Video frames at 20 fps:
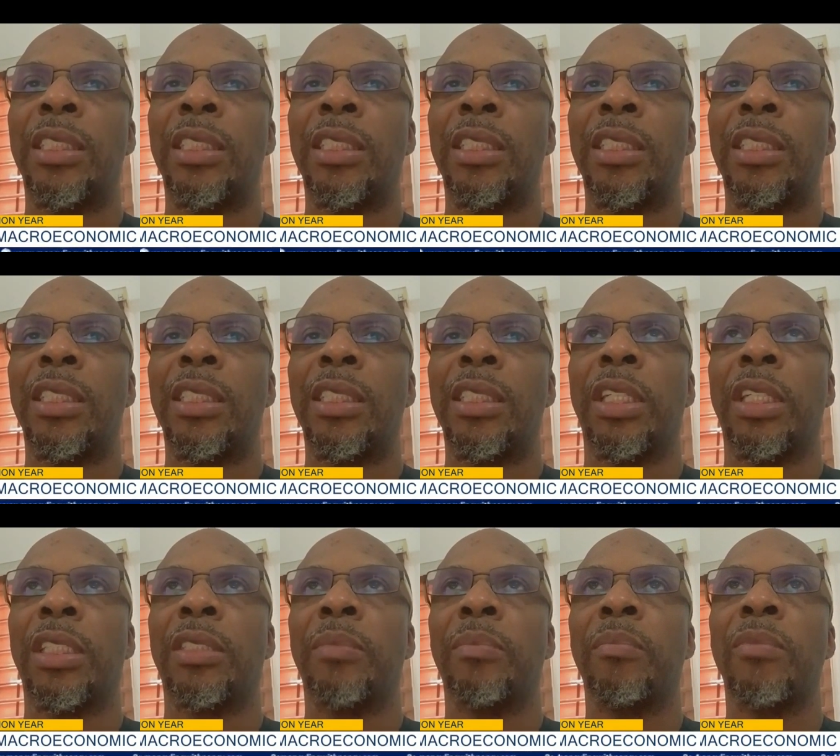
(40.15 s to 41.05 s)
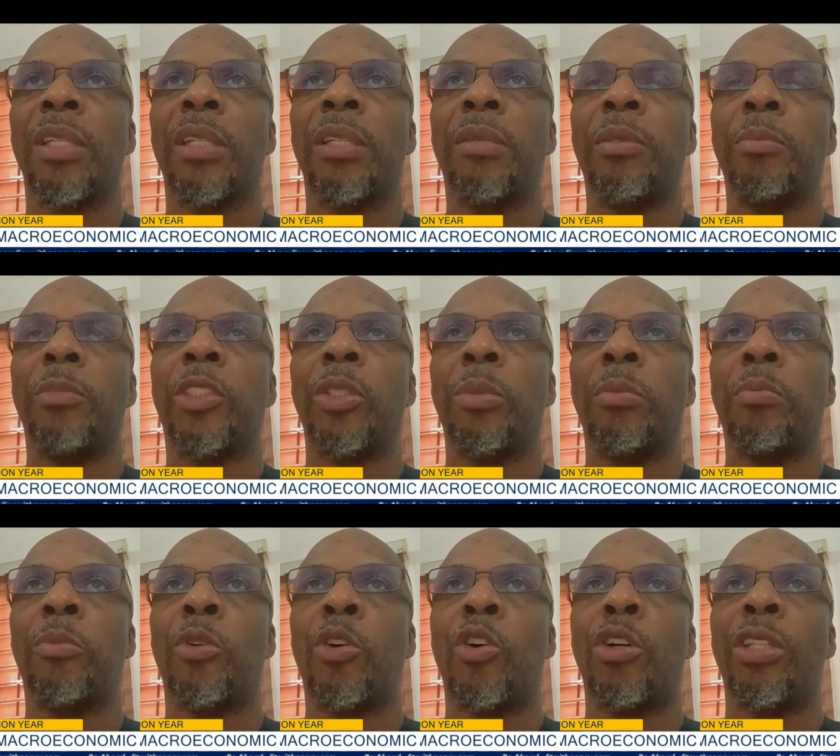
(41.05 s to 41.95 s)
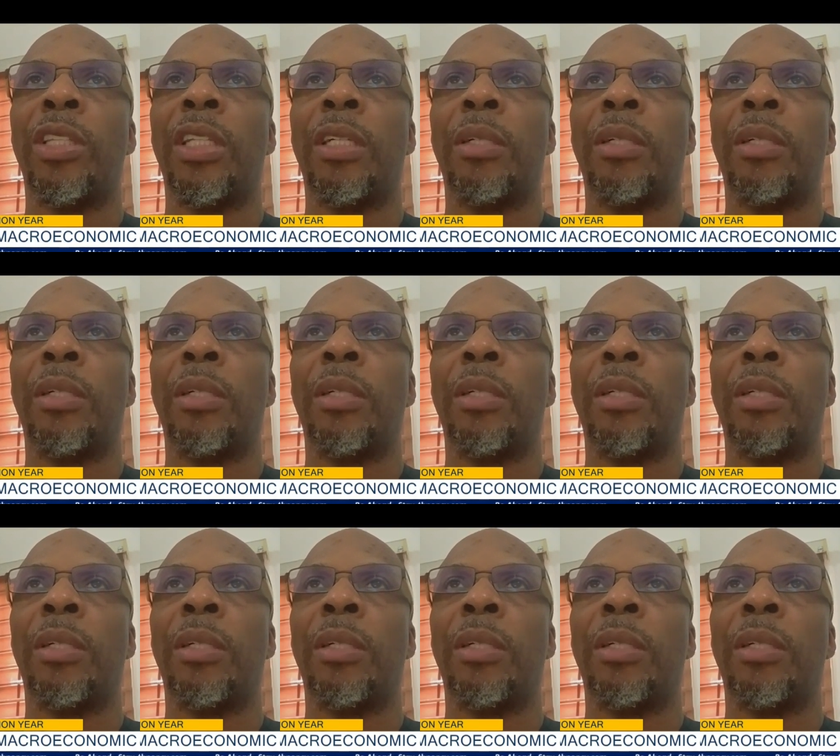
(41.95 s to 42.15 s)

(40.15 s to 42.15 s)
and don't create more